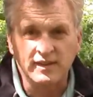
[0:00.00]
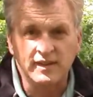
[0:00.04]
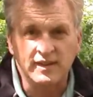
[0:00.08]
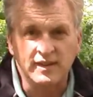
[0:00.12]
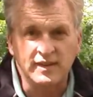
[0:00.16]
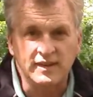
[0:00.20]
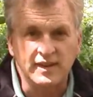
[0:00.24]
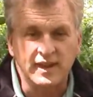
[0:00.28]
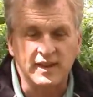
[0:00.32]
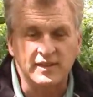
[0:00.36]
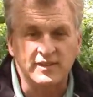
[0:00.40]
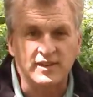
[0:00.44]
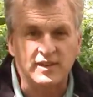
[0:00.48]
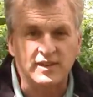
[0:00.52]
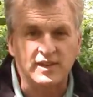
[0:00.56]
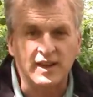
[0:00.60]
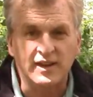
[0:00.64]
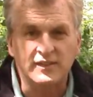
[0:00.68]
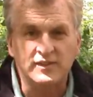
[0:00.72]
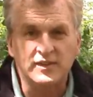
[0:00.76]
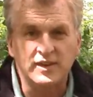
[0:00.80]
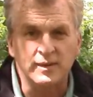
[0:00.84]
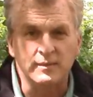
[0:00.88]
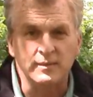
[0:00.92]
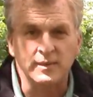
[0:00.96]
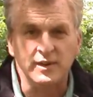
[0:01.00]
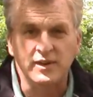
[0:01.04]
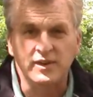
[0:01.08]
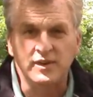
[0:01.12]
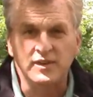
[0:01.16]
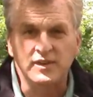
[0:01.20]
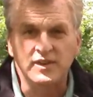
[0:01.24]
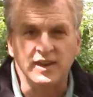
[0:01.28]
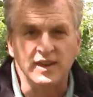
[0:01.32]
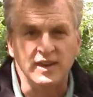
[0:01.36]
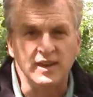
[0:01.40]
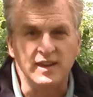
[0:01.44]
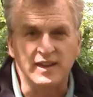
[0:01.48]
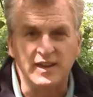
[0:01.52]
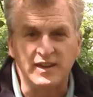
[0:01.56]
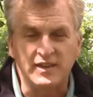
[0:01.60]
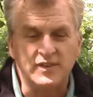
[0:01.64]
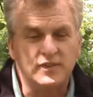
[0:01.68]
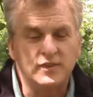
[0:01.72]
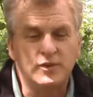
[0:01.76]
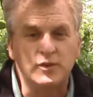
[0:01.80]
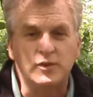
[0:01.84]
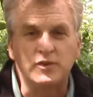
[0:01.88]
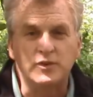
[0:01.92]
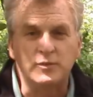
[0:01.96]
and that's a lifetime guarantee
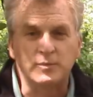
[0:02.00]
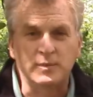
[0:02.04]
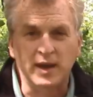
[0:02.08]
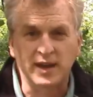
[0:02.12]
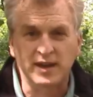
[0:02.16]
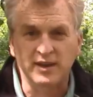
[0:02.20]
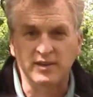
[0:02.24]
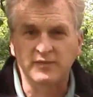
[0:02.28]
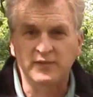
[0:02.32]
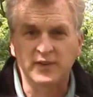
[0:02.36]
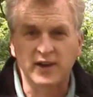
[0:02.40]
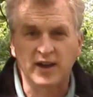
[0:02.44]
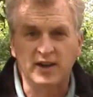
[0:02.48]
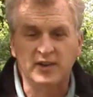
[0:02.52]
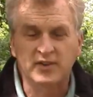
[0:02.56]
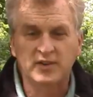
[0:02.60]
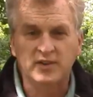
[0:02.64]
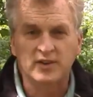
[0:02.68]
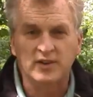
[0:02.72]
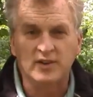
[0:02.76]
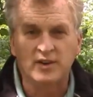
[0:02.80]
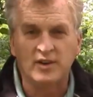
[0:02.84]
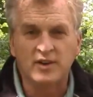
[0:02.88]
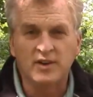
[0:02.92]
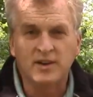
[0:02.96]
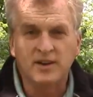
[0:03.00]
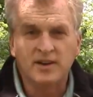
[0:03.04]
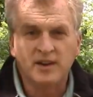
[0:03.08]
against, of course, manufacturer